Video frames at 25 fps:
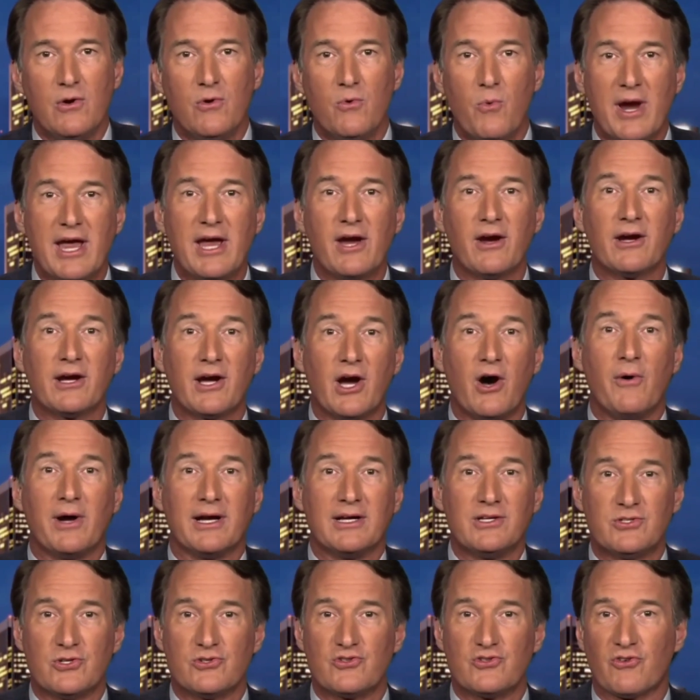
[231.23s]
We are
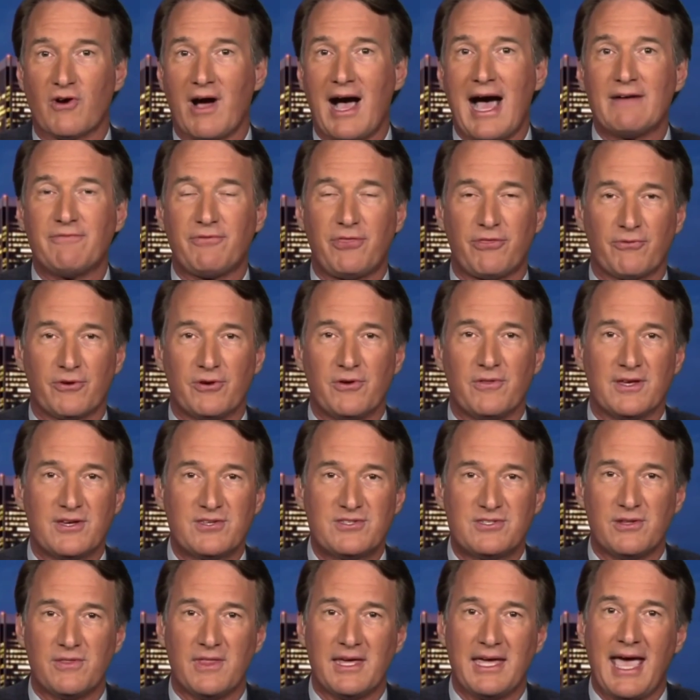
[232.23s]
going to drive through this
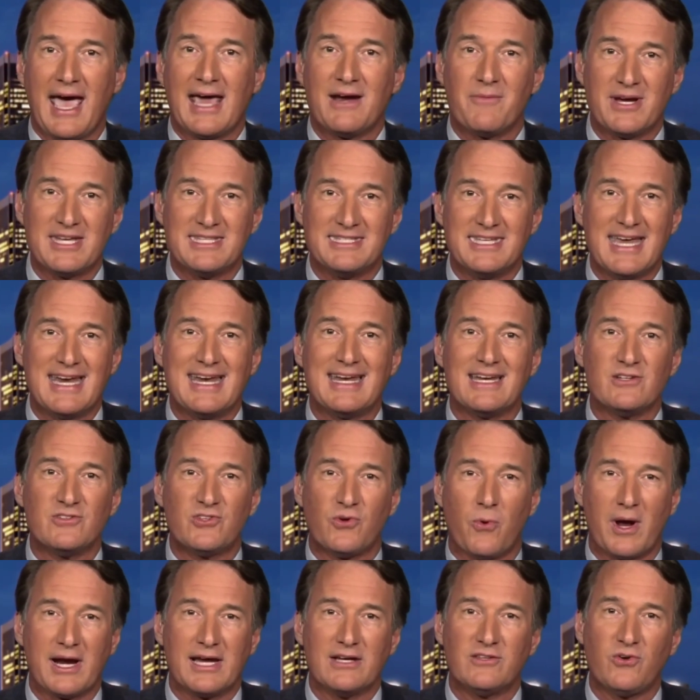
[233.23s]
to the end. We did it in
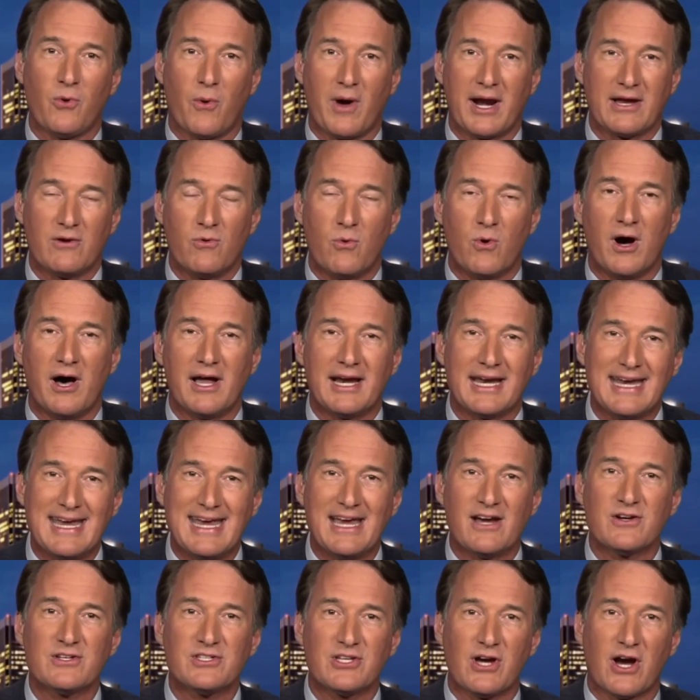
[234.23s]
2021, and
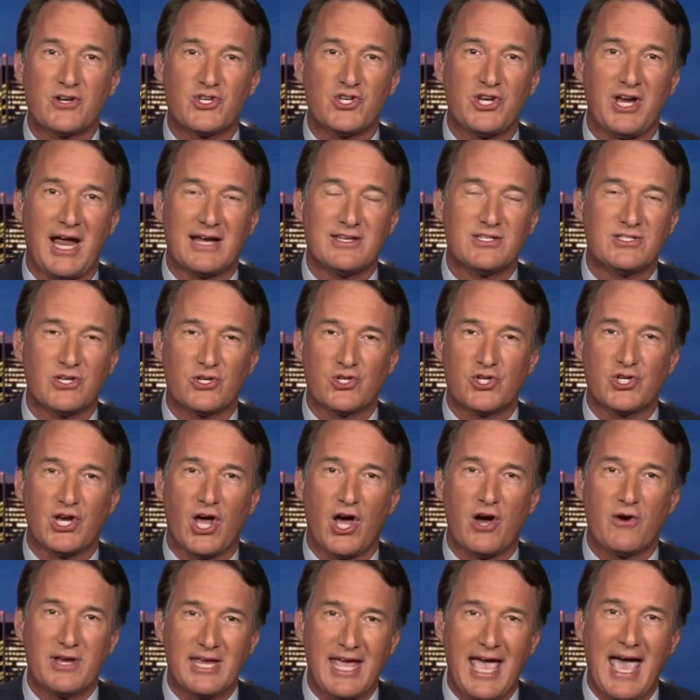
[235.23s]
here's our chance to
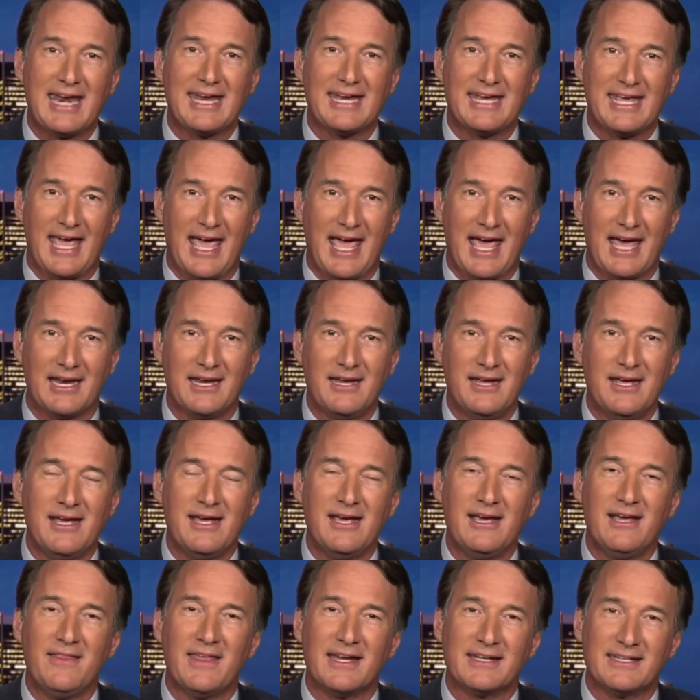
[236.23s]
show yet again
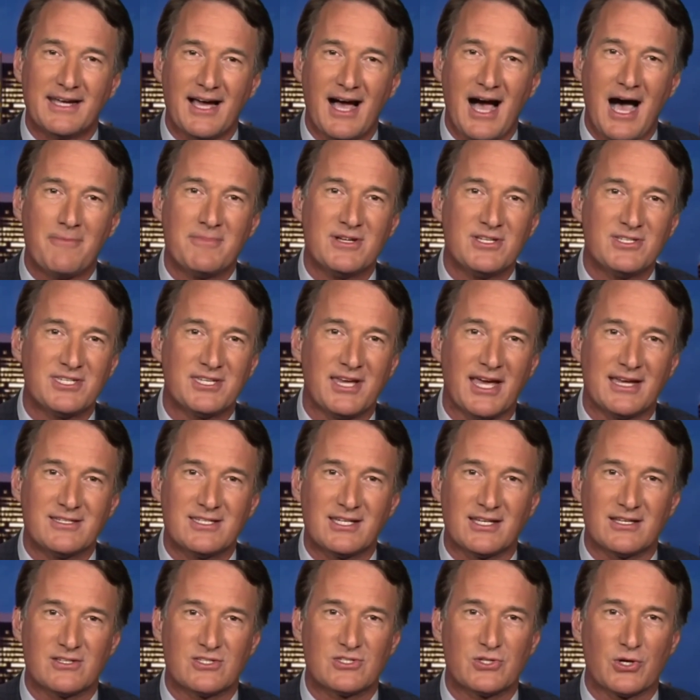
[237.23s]
that common sense
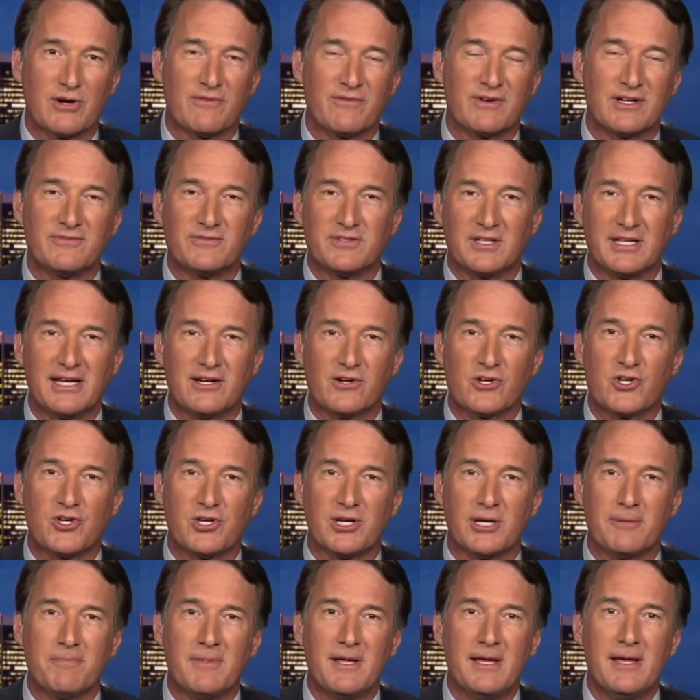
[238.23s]
conservative
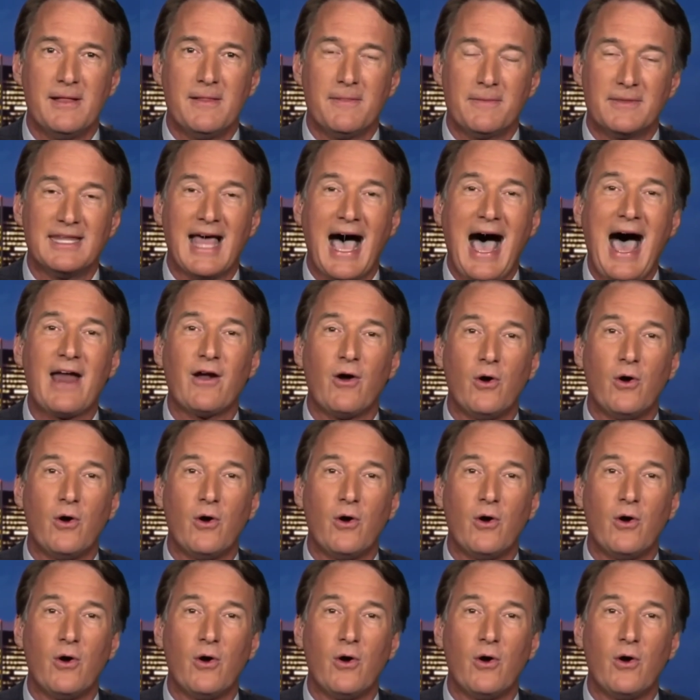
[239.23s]
leadership not